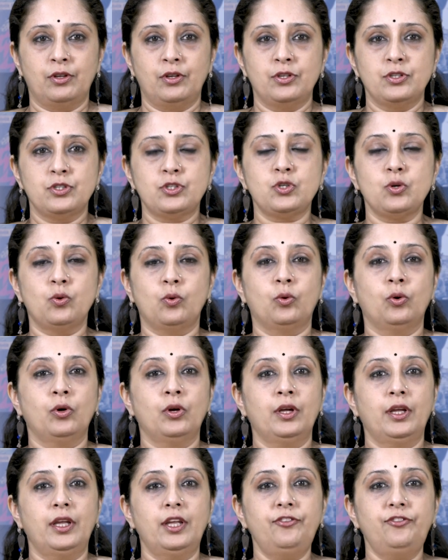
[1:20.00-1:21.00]
So,
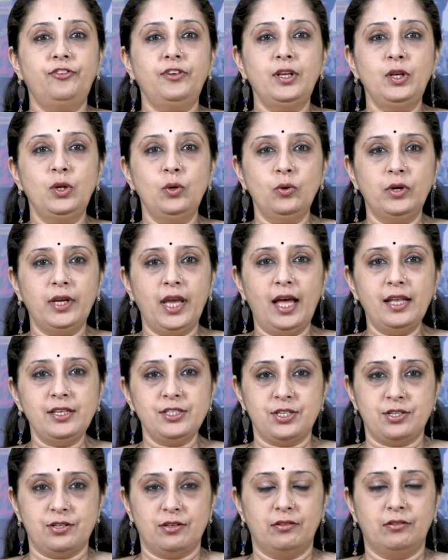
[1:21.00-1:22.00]
if we look
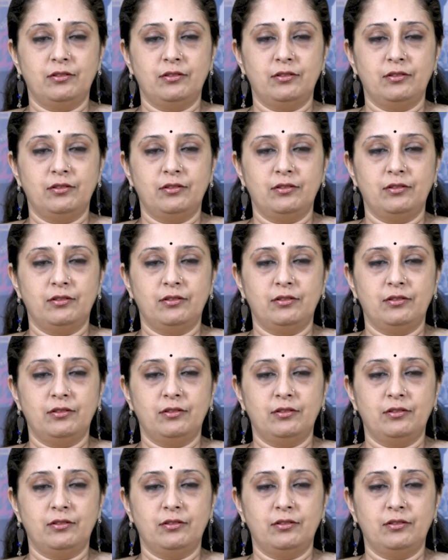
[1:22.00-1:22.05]
at